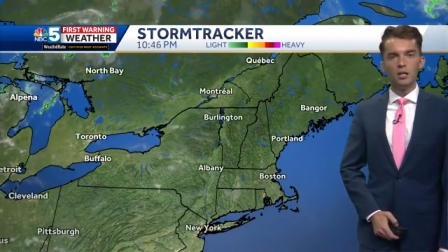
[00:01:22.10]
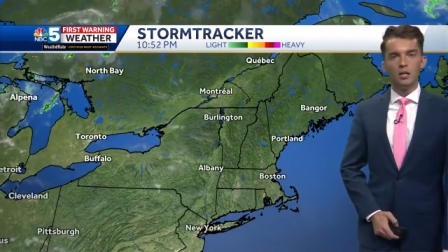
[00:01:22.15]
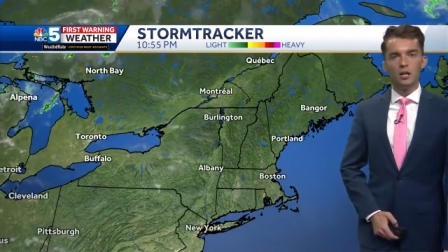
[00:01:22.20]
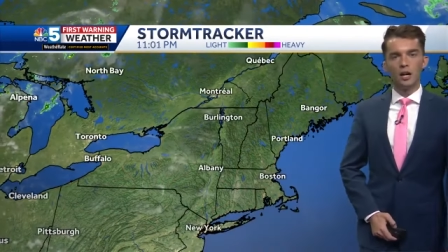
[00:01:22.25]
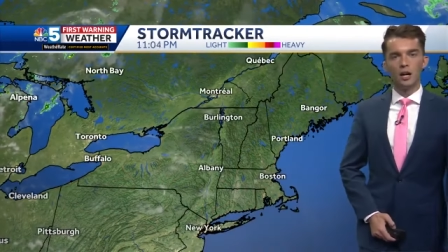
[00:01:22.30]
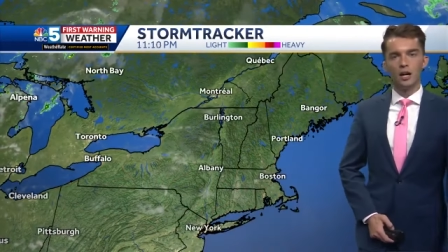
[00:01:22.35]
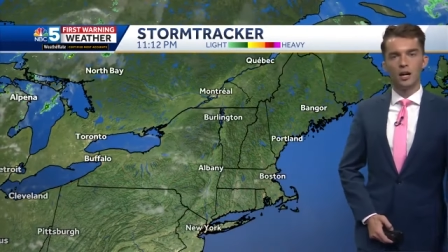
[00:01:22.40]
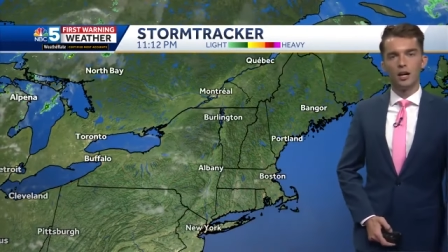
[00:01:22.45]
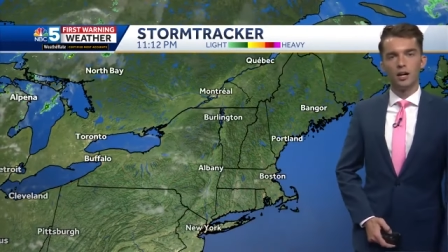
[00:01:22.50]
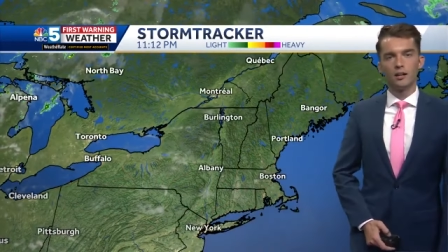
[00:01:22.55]

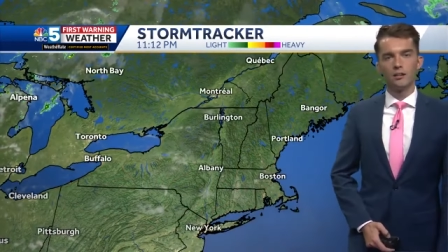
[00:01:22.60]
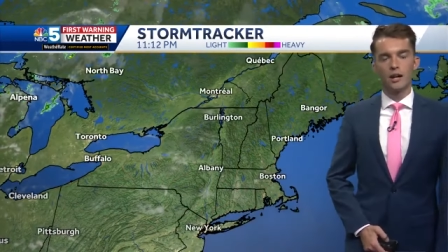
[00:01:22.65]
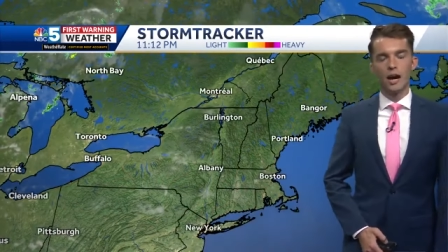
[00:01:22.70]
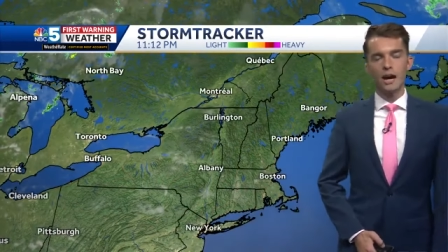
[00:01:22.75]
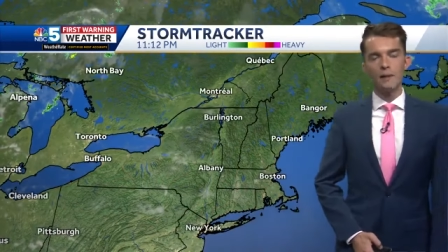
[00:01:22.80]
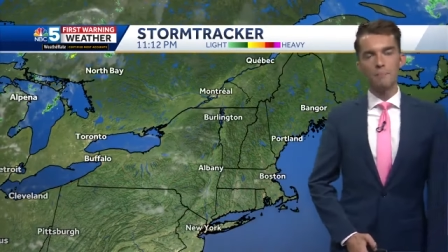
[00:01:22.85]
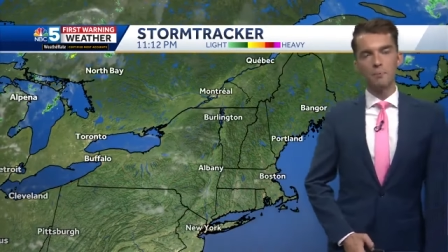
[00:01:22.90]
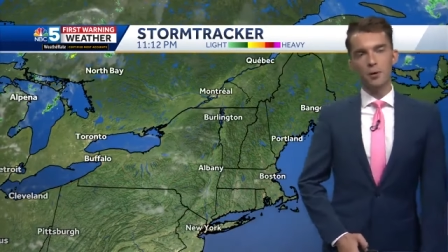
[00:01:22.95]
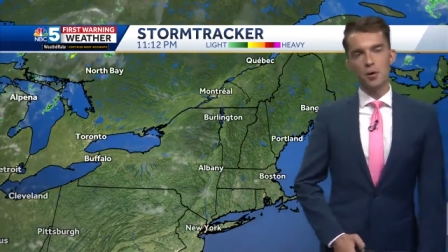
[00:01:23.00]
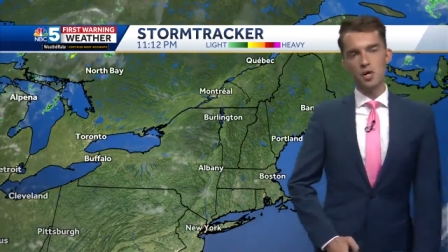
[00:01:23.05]
uh,
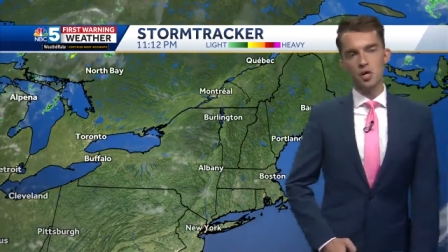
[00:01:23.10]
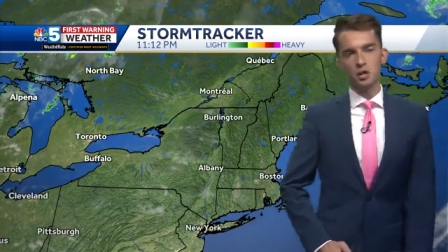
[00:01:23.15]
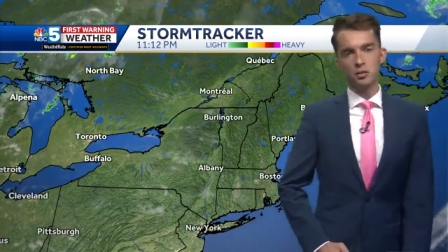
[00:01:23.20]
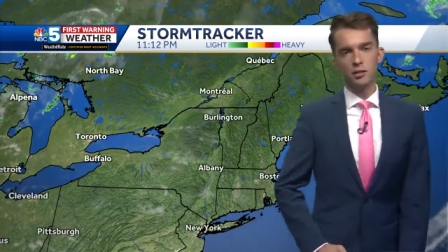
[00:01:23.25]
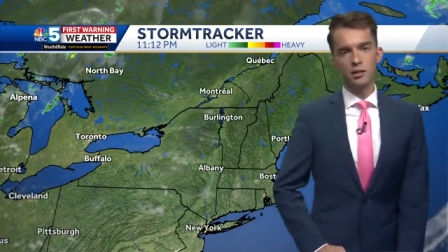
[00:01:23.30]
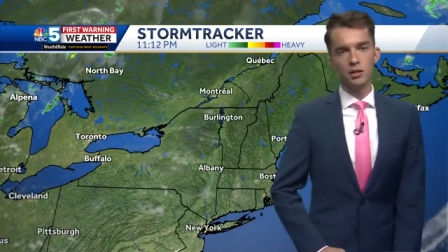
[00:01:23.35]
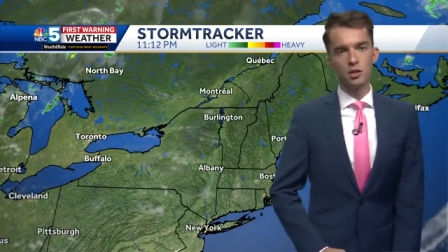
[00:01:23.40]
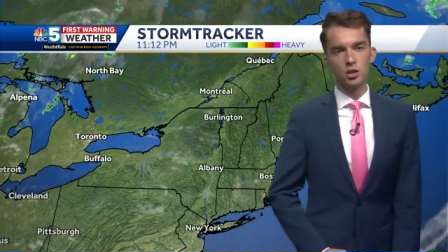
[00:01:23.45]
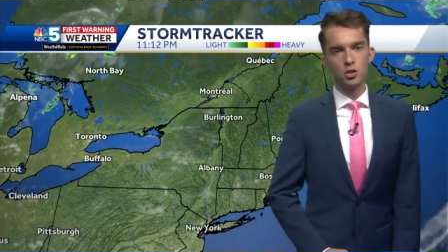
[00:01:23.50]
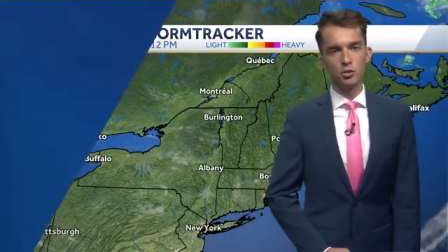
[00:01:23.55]
high pressure
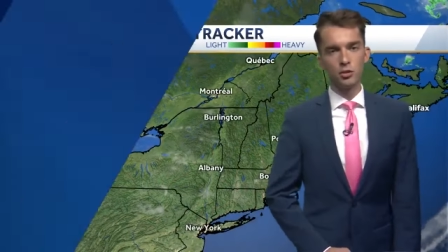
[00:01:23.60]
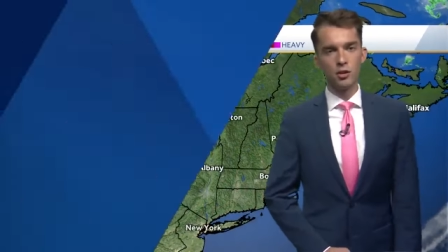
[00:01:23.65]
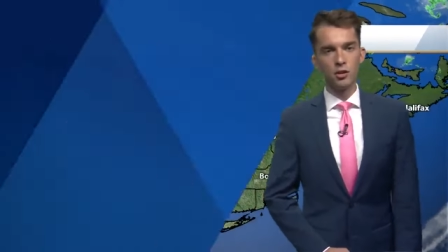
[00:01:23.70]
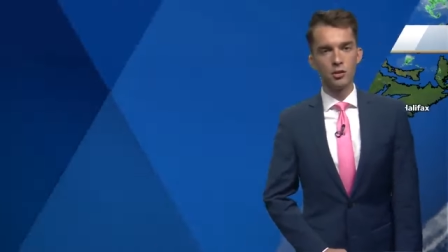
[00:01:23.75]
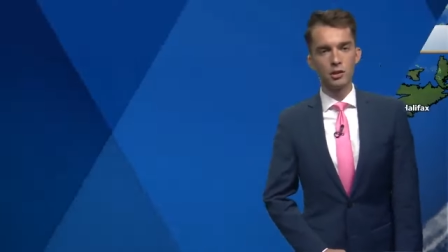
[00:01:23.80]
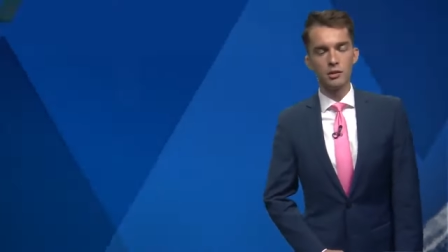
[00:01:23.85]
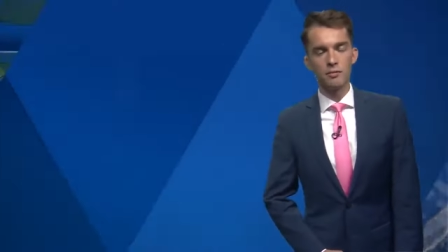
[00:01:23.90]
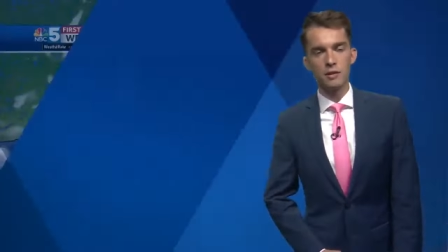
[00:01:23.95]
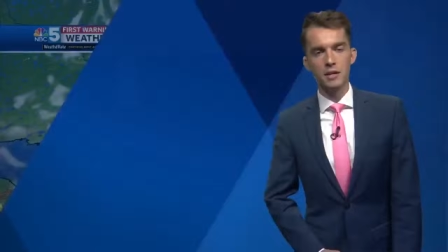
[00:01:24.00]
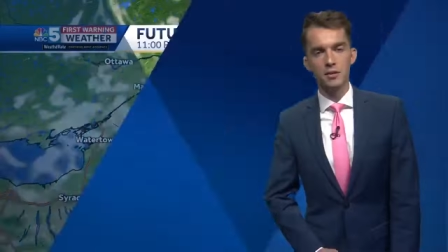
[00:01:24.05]
in
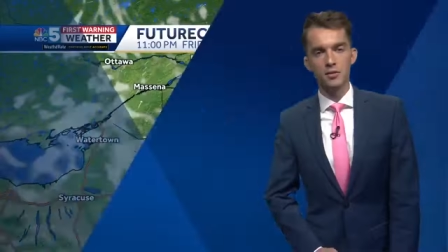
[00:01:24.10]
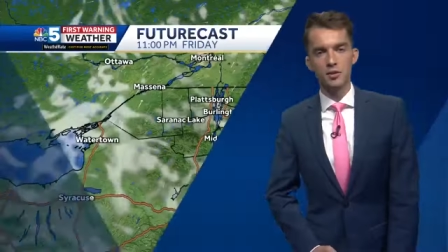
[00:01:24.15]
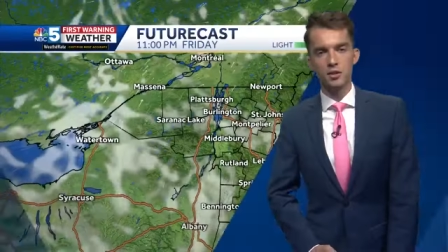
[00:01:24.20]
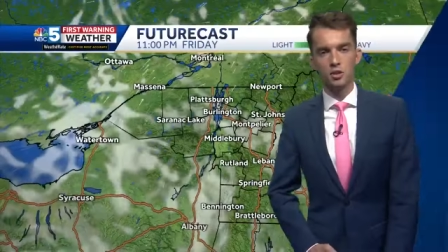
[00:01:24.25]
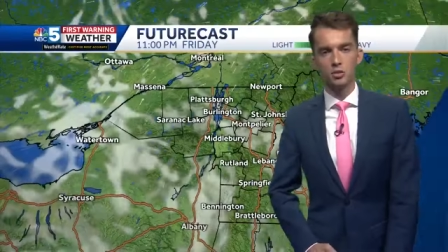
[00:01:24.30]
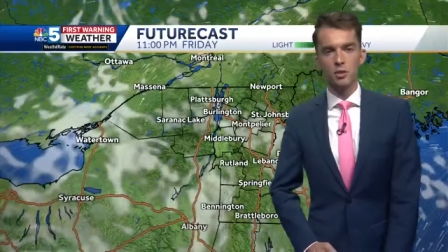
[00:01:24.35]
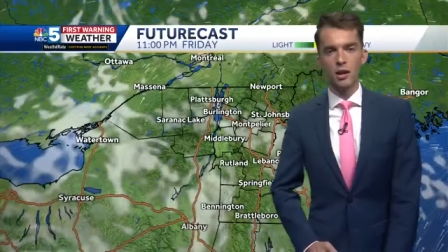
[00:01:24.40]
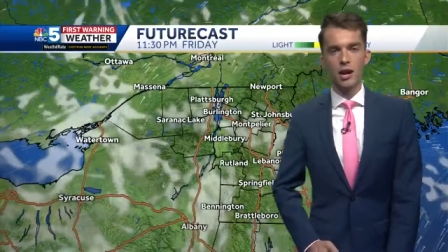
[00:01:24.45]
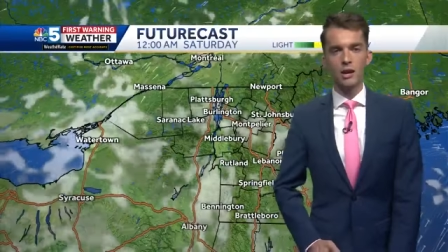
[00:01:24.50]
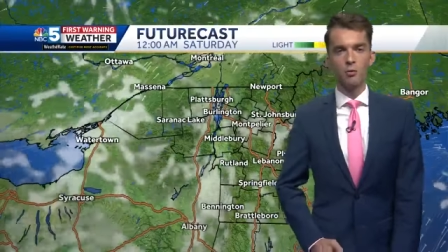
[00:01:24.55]
control, giving us the
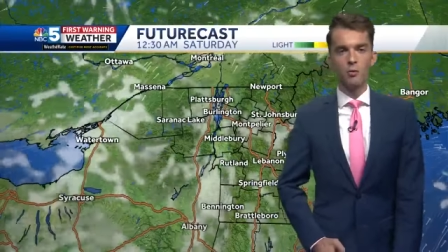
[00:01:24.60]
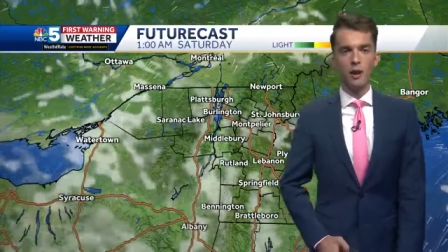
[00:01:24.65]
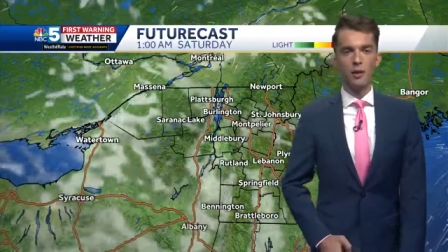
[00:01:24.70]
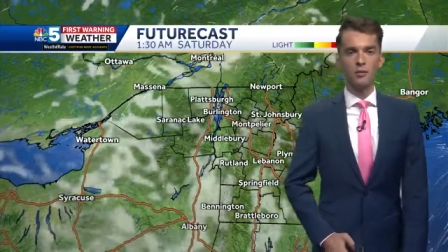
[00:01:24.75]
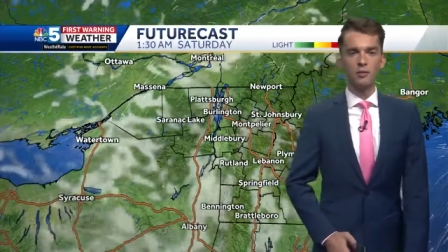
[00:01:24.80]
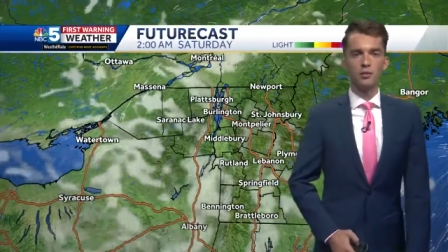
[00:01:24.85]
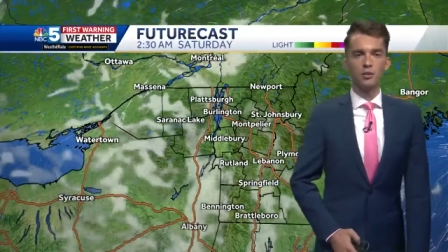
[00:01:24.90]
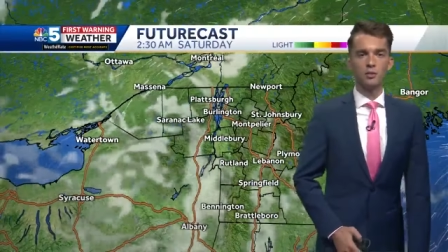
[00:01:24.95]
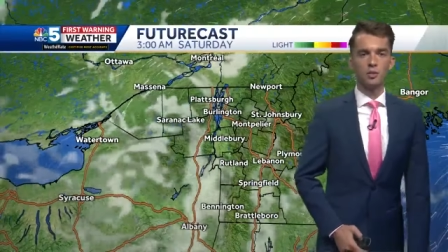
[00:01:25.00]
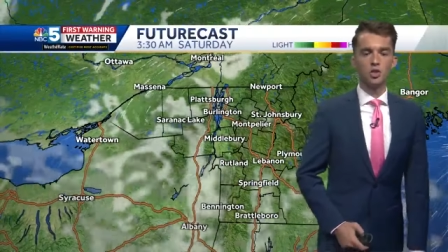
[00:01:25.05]
dry
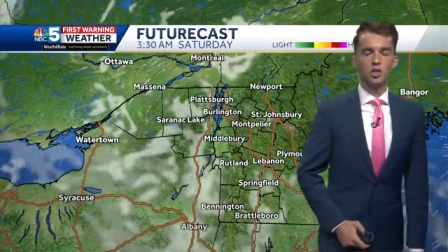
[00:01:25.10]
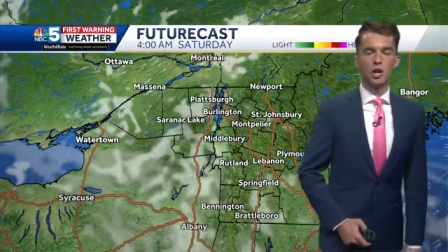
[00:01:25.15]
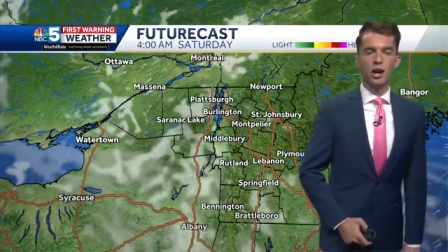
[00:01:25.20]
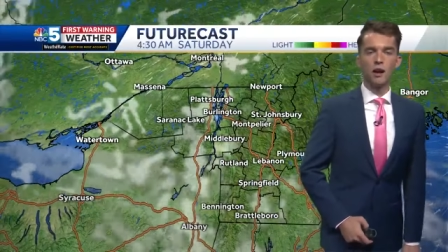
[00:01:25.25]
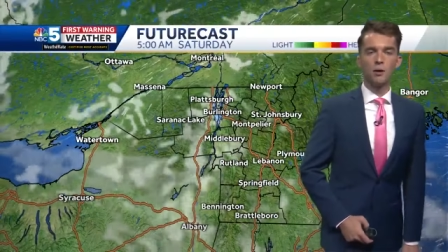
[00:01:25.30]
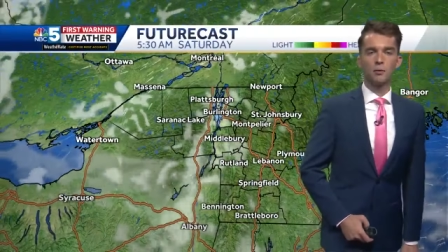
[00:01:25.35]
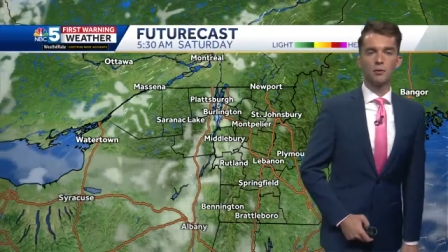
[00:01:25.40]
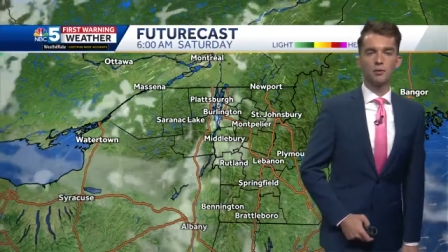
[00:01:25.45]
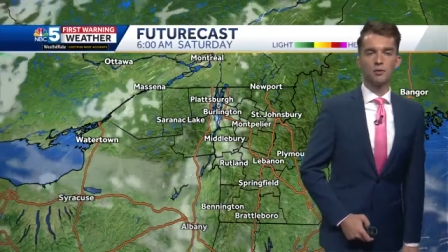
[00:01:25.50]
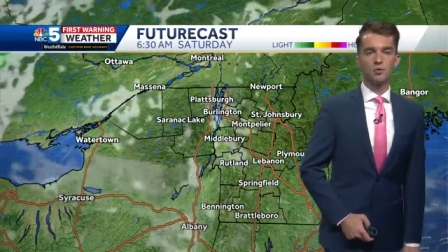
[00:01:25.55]
weather, no
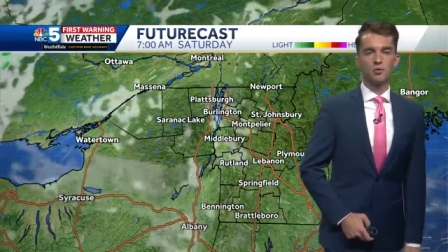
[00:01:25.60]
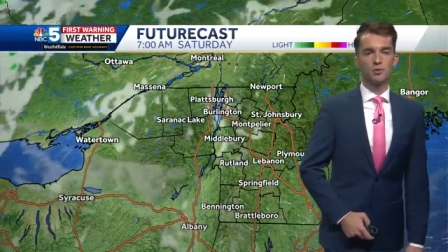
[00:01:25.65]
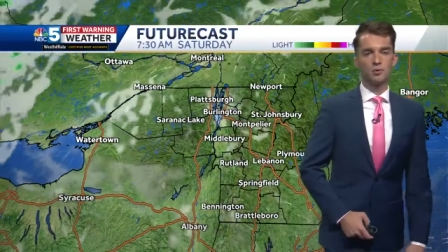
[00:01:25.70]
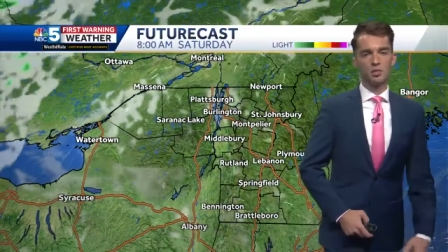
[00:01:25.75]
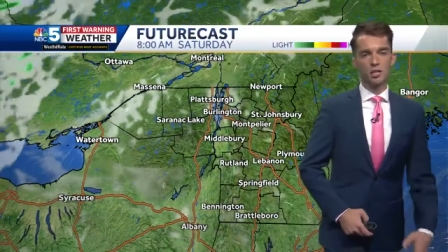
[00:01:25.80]
showers,